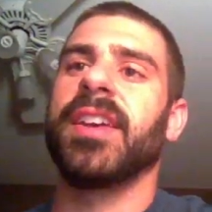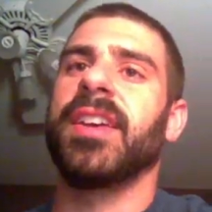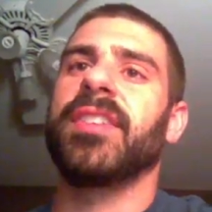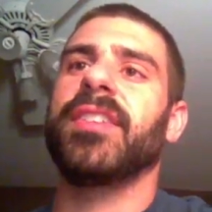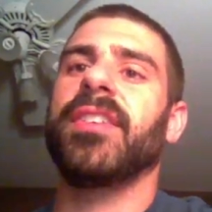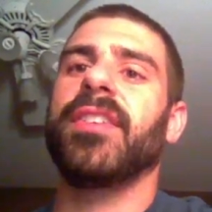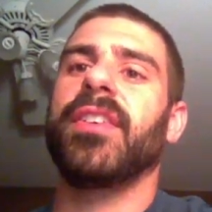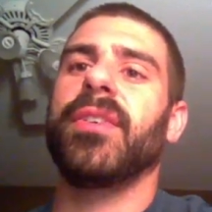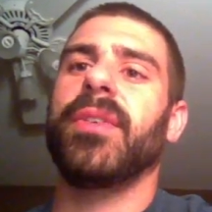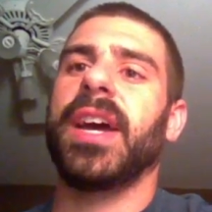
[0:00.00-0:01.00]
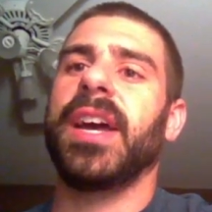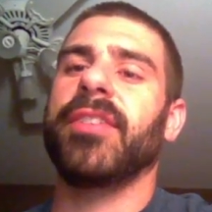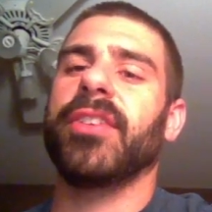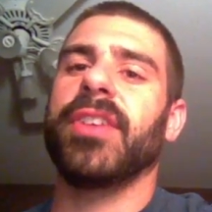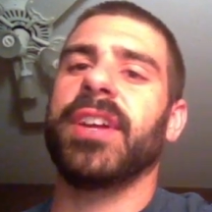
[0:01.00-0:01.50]
Still, though, I have a
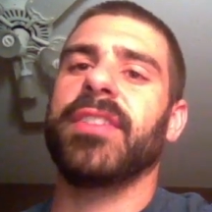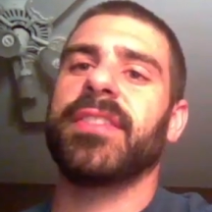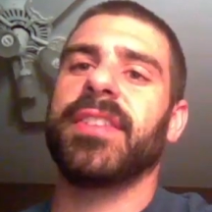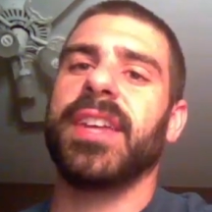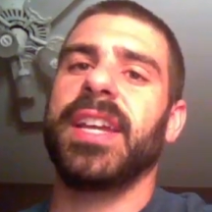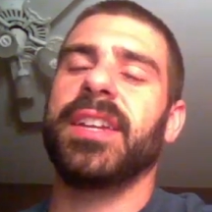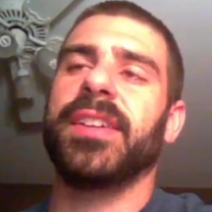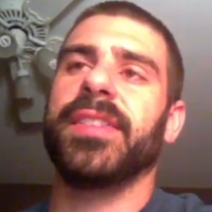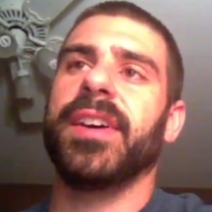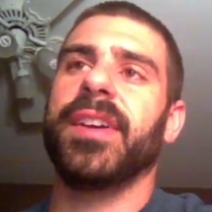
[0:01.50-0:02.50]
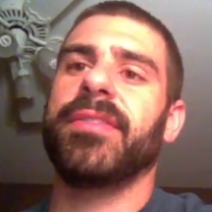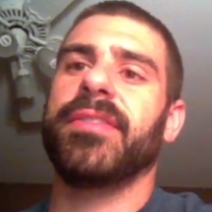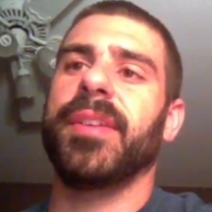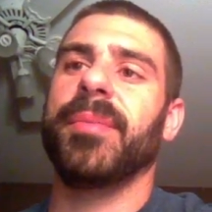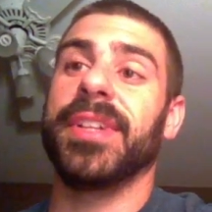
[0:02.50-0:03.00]
Grace and an Unlife.
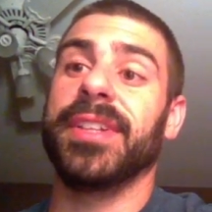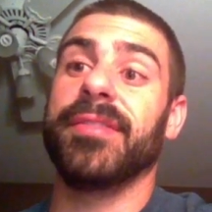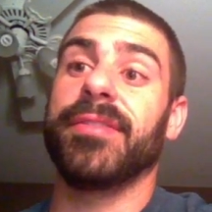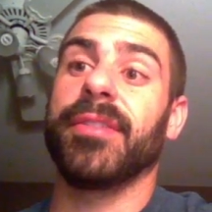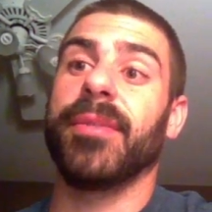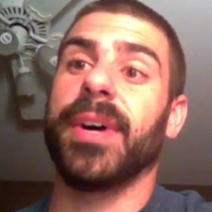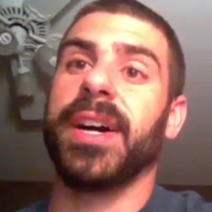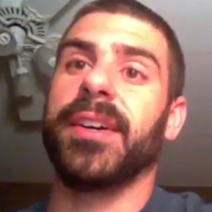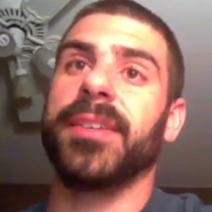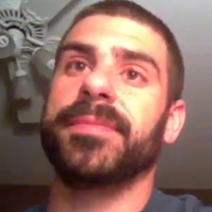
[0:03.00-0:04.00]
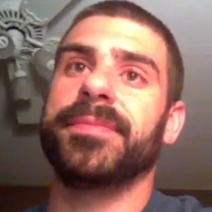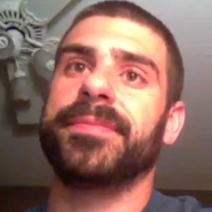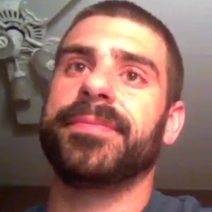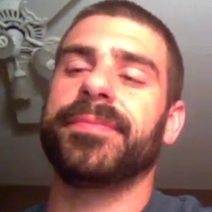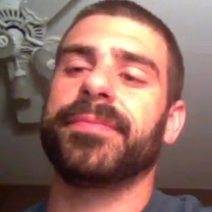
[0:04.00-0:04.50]
I'm going to live for a while.
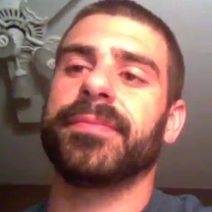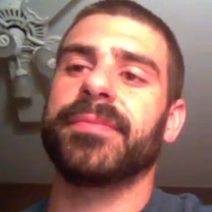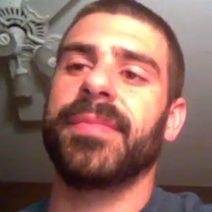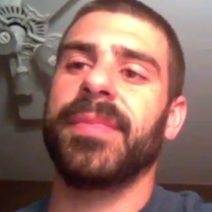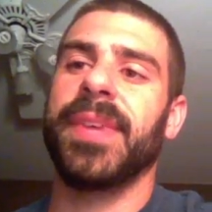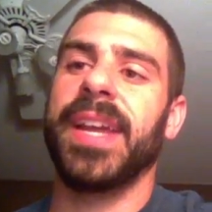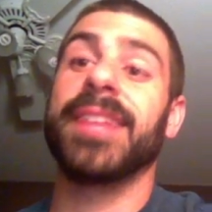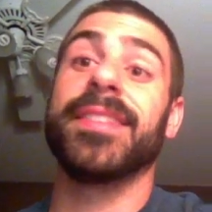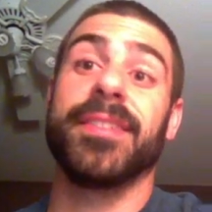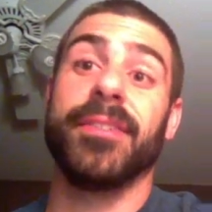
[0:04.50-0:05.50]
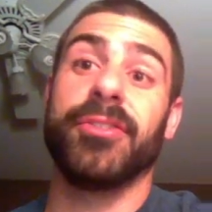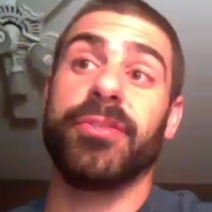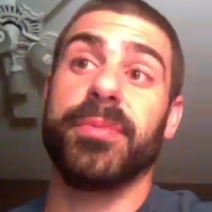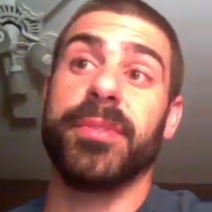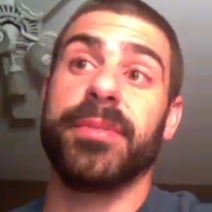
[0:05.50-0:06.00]
And this Lotus
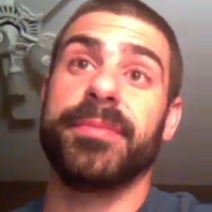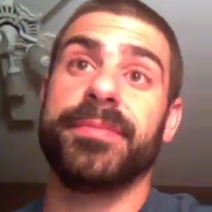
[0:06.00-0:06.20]
Bloom.